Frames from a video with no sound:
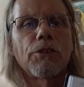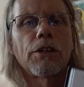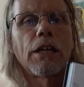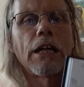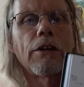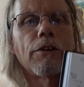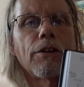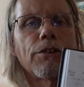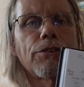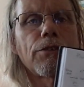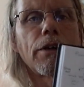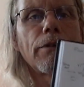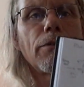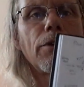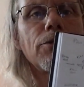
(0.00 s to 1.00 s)
and errors. So
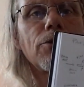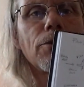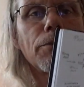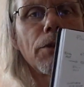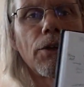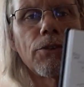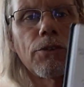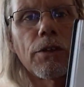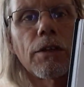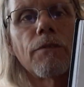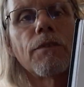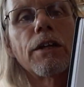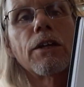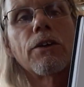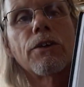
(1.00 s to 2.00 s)
I wrote some notes on a
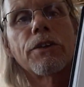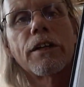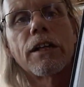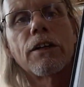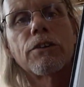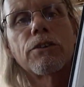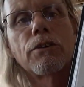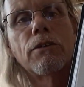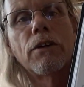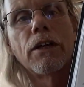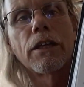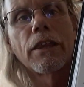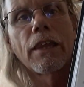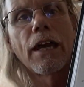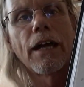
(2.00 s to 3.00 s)
video that I'll do
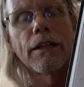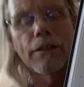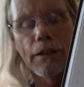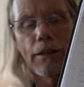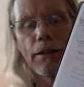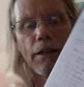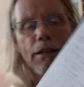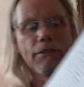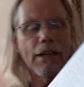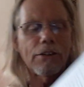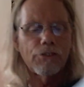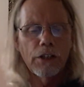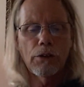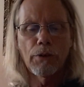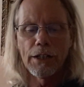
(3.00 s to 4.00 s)
on that. It's
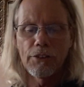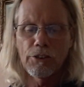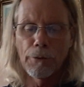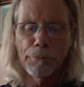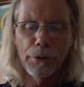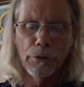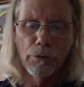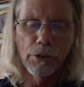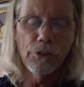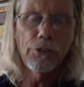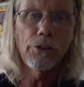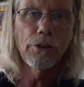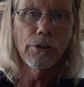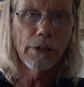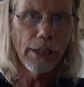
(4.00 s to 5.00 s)
actually quite simple once
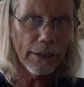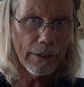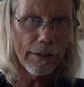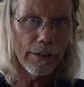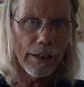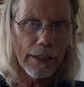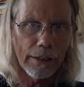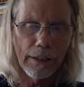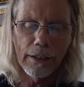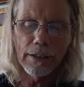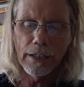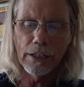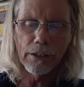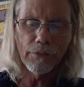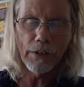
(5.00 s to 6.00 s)
you get the technique
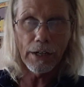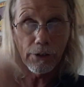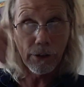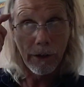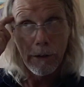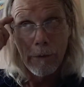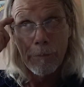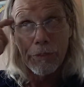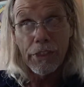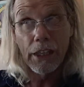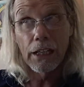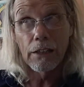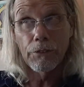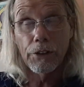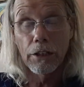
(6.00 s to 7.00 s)
down of how to
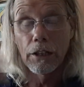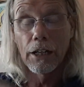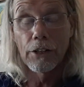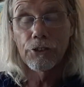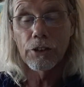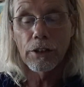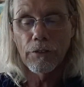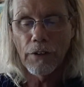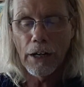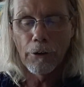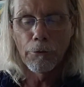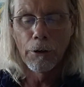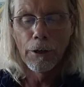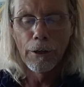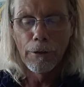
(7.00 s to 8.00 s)
think of the logic of
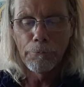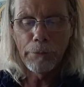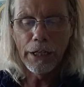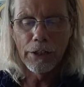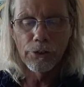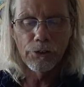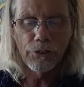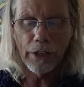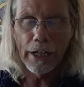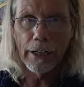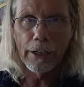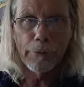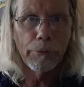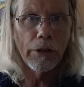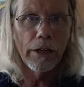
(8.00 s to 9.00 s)
how
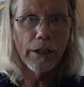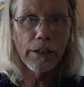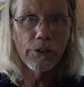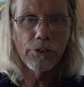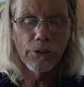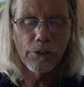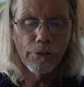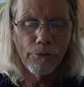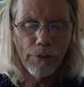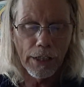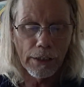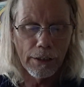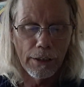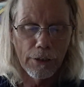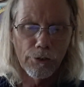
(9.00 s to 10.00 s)
Pitot-Static blockages
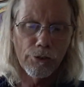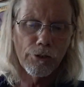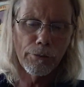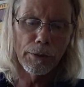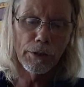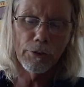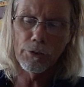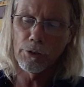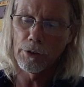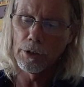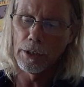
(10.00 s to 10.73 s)
affect the instruments.